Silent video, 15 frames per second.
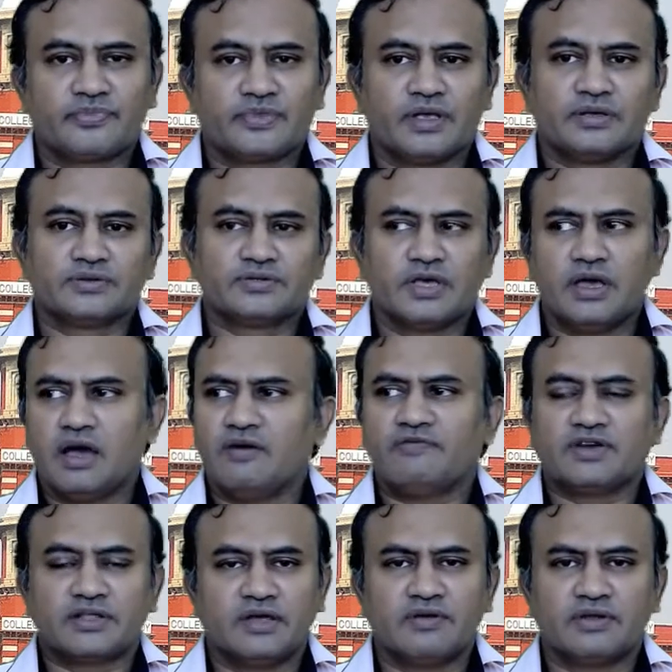
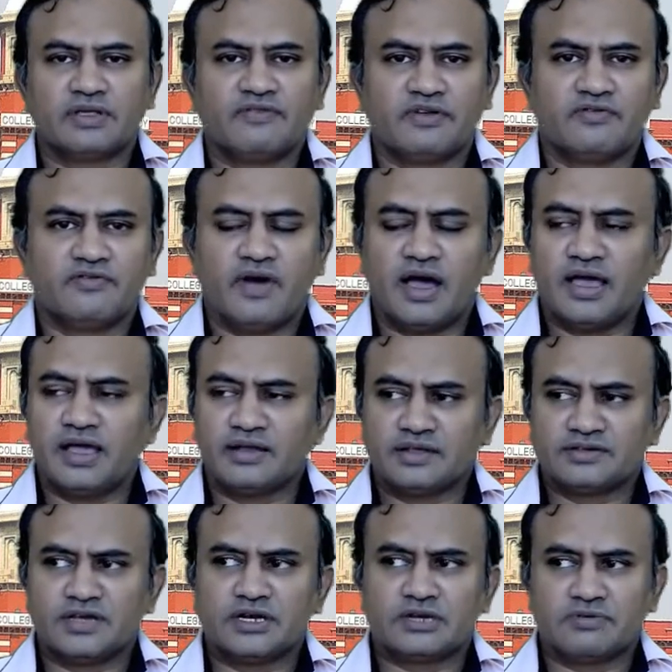after everything went fine, the
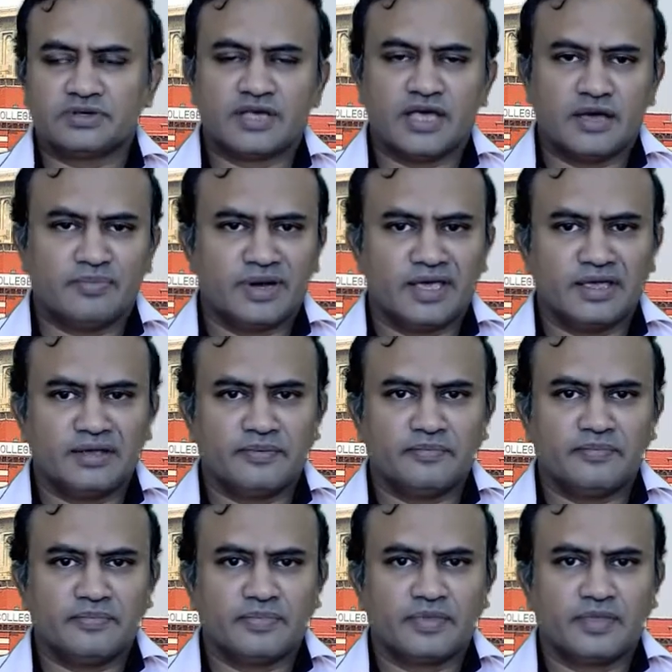center was
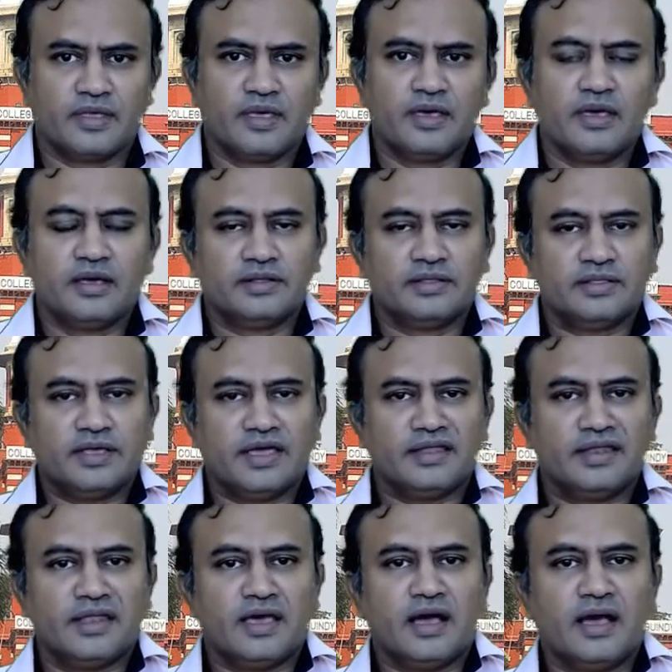happening.
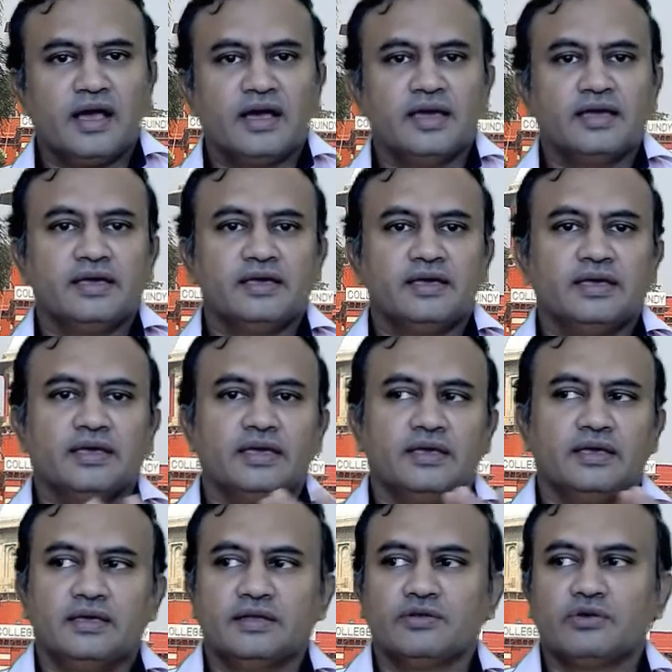Then
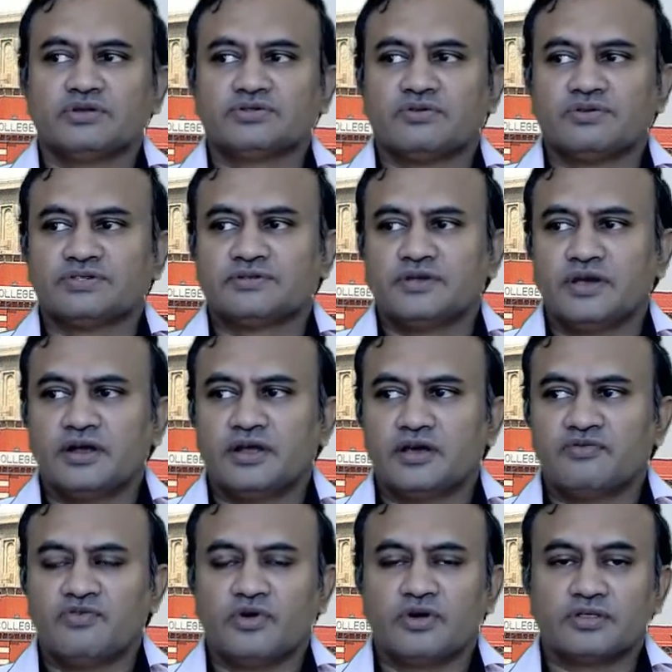it was third or
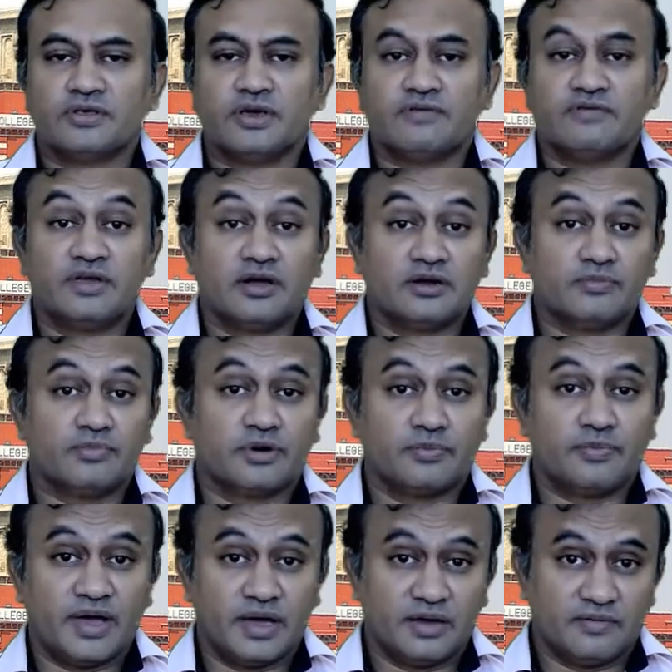fourth year. We had to
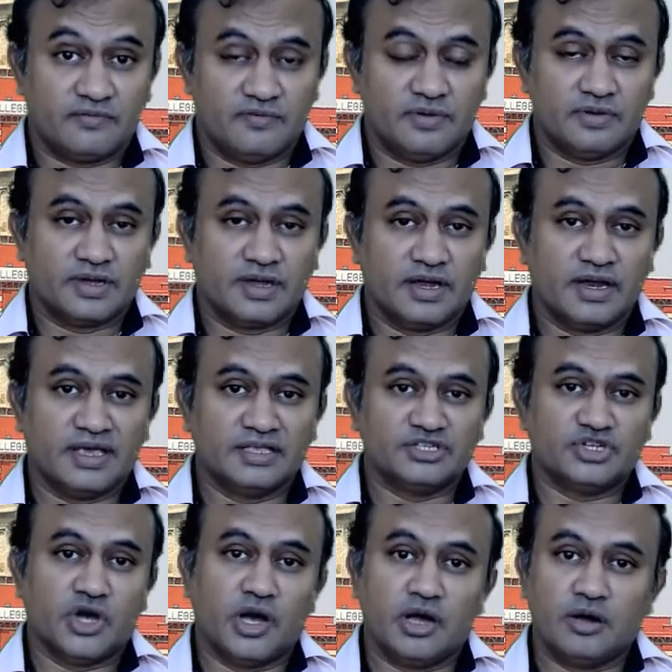prepare for getting a
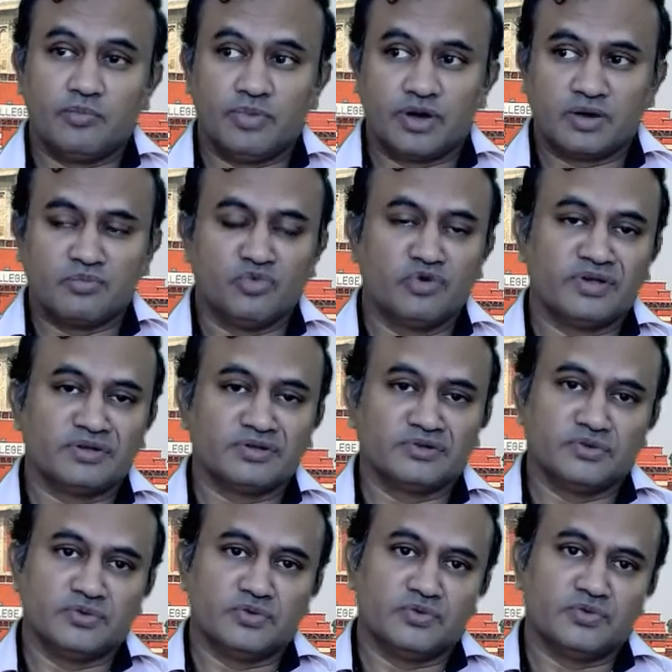job or moving
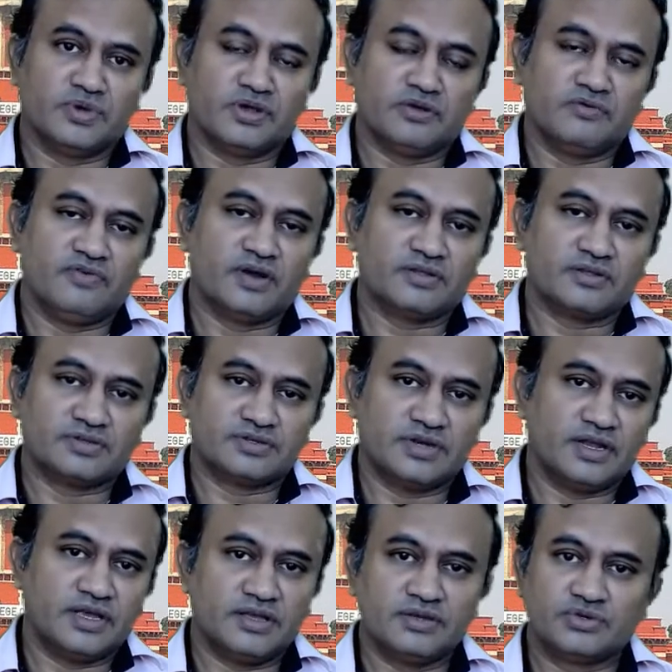to further
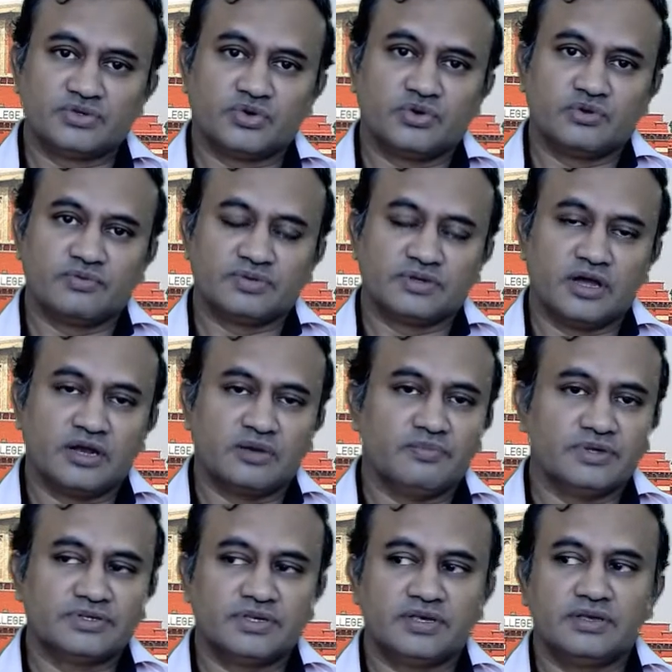studies. So it was got
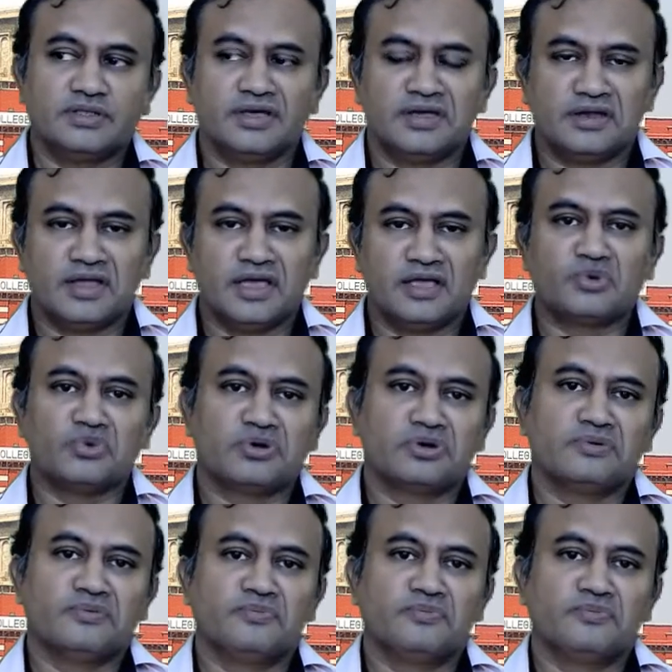busy. Then I couldn't